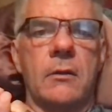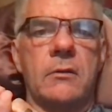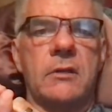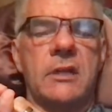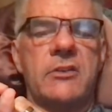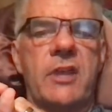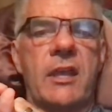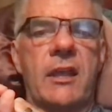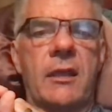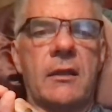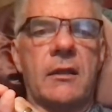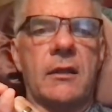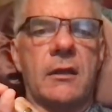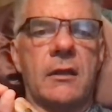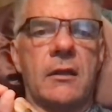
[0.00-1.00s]
did
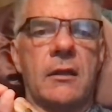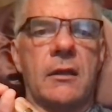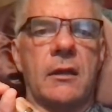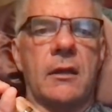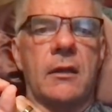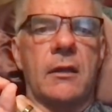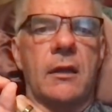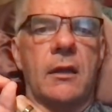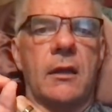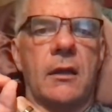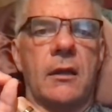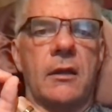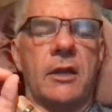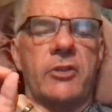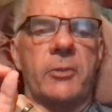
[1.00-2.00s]

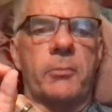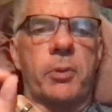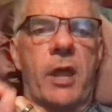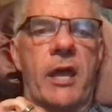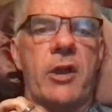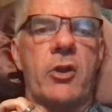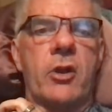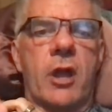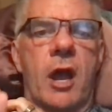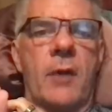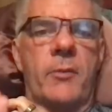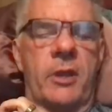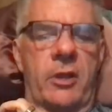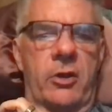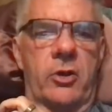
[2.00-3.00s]
the player
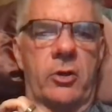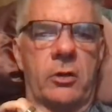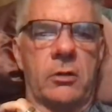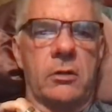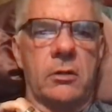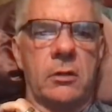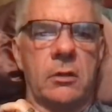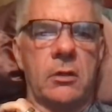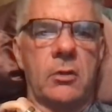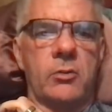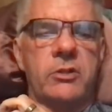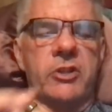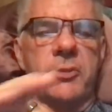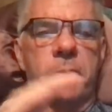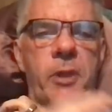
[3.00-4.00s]
come here
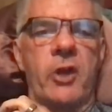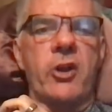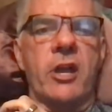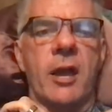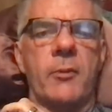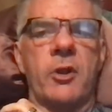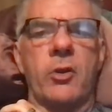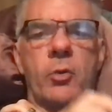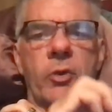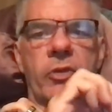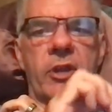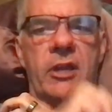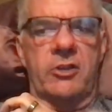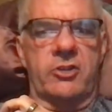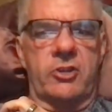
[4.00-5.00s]
with
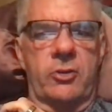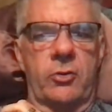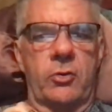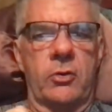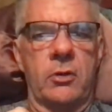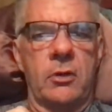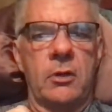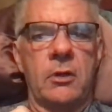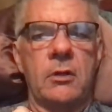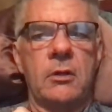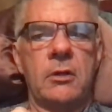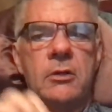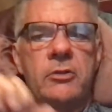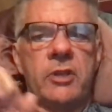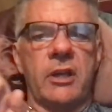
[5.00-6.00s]
an issue?
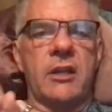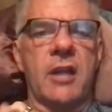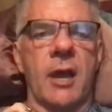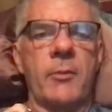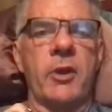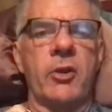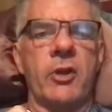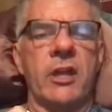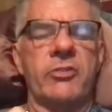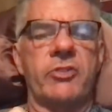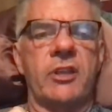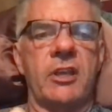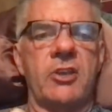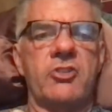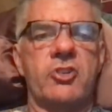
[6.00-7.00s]
Did he come here and get
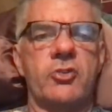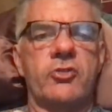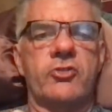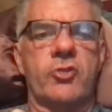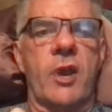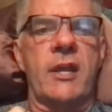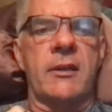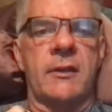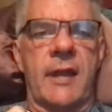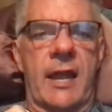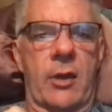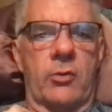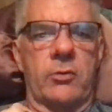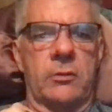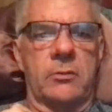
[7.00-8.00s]
the issue straightened
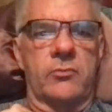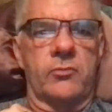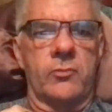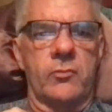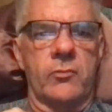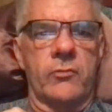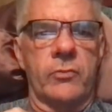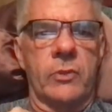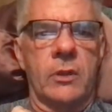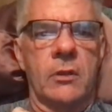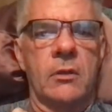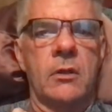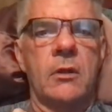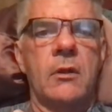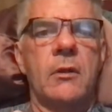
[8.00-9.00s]
out,
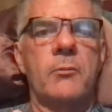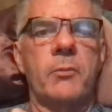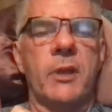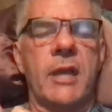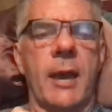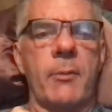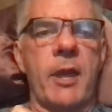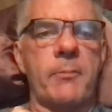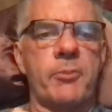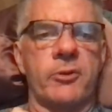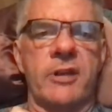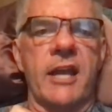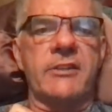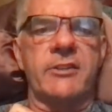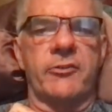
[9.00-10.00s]
become a
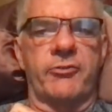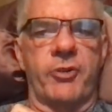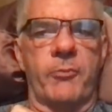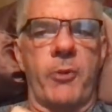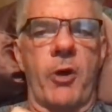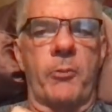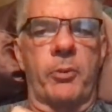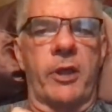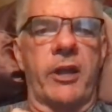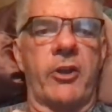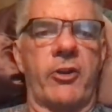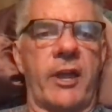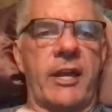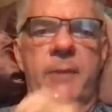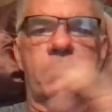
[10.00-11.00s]
productive football
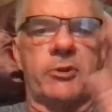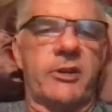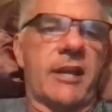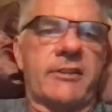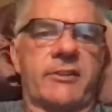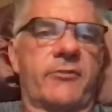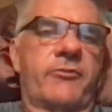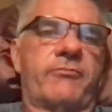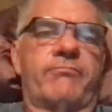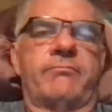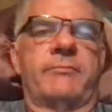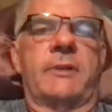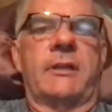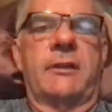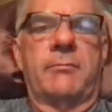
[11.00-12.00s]
player and a productive
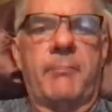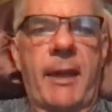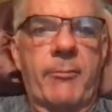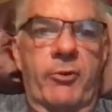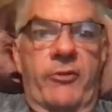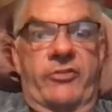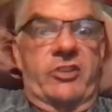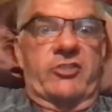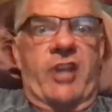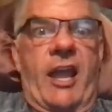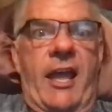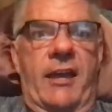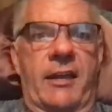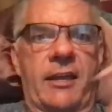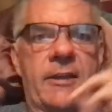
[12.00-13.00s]
member of
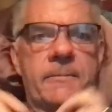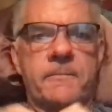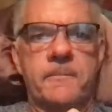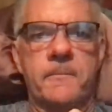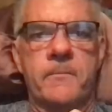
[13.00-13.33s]
society,